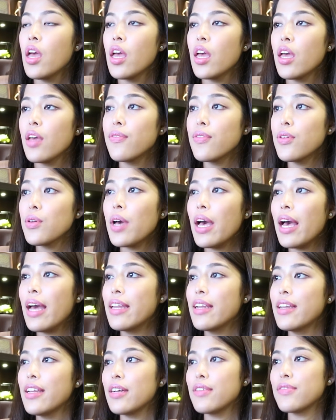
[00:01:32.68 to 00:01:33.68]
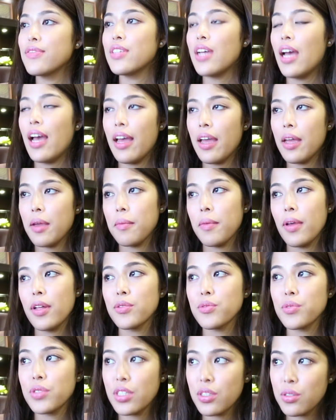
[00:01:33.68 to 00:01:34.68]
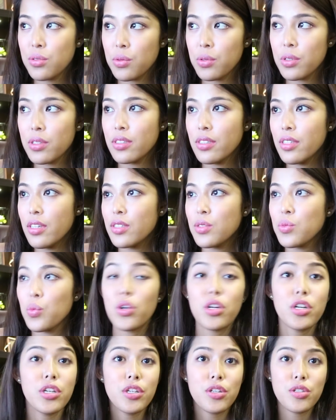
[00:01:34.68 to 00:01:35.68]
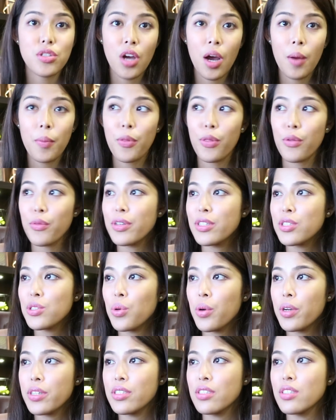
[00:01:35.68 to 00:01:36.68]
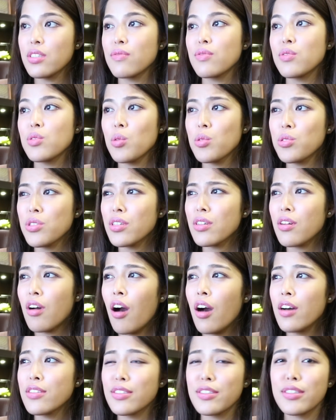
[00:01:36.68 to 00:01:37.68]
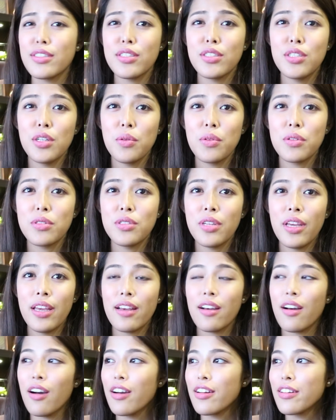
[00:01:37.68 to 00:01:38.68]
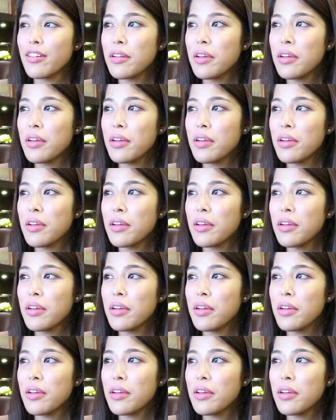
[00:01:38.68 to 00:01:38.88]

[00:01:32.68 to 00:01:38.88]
If you had enough time and resources, what are your top 3 choices of social causes that you would take on?